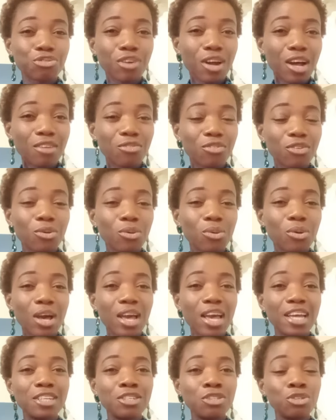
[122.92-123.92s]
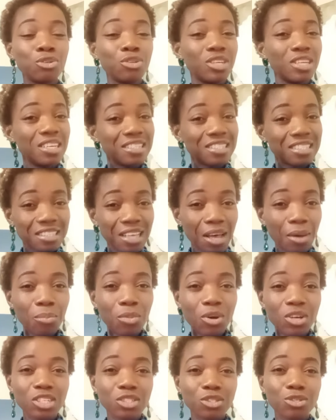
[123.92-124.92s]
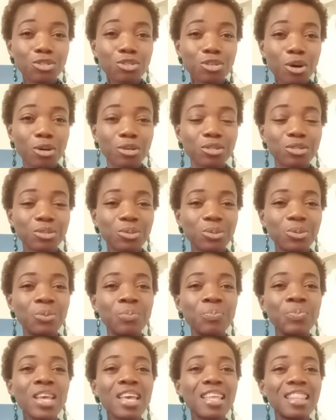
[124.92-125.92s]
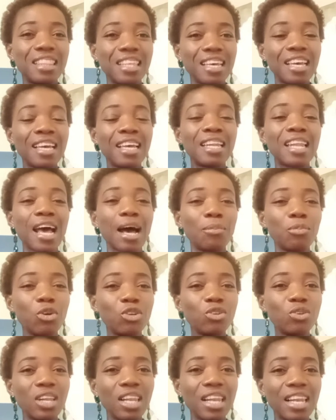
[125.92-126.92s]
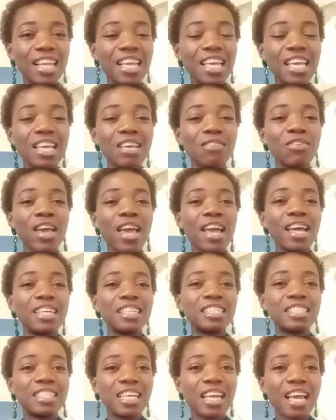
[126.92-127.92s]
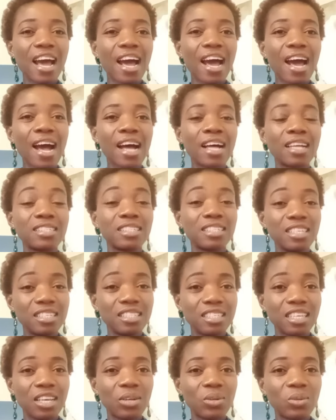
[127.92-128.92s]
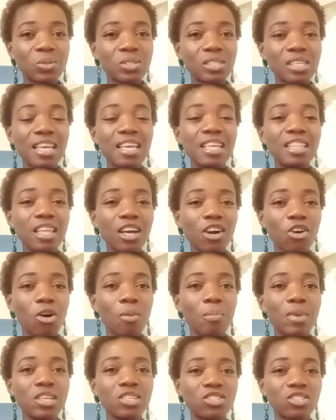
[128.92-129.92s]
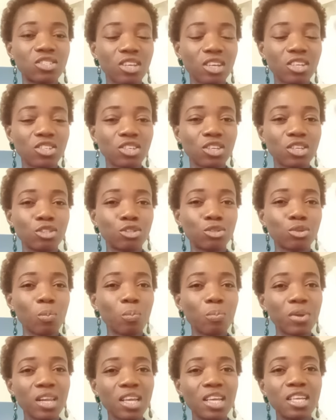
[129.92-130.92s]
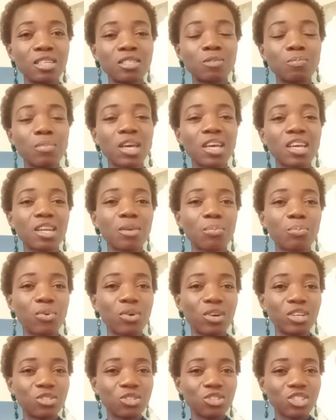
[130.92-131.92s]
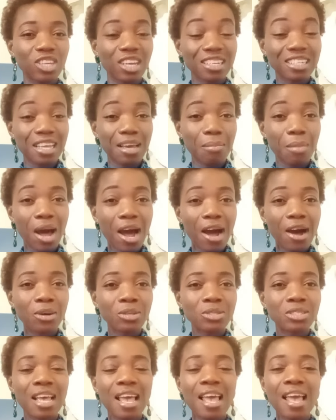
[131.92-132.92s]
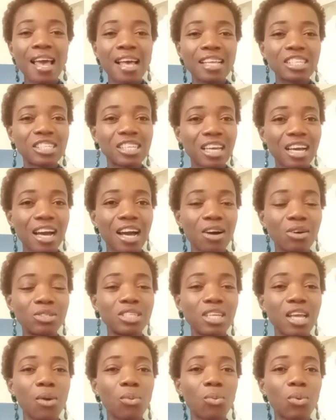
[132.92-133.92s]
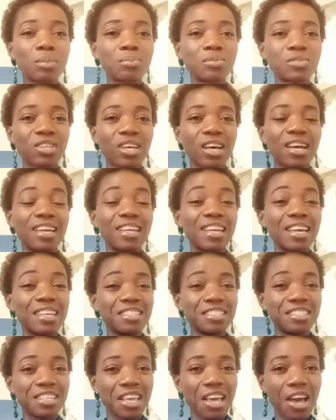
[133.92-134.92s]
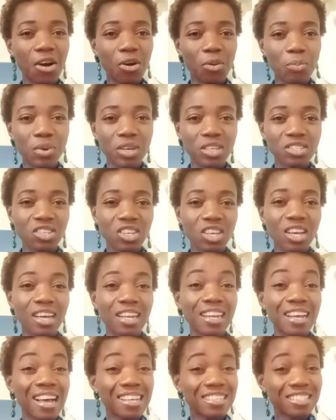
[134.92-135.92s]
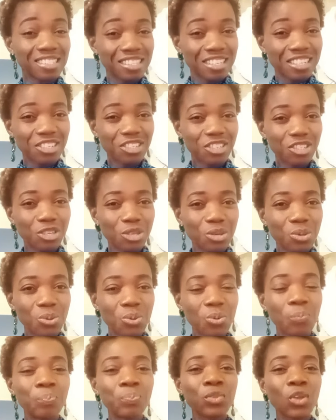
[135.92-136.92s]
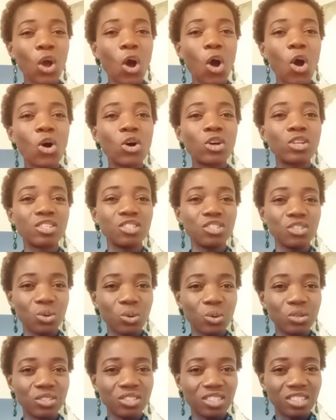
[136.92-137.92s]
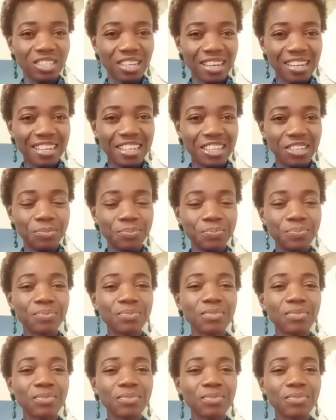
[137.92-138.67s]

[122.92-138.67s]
travel and you need somebody to talk to, then I'm going to leave their details in the comments section. So please make it a point to check them out. Check out their website and see how best they can assist you on your journey.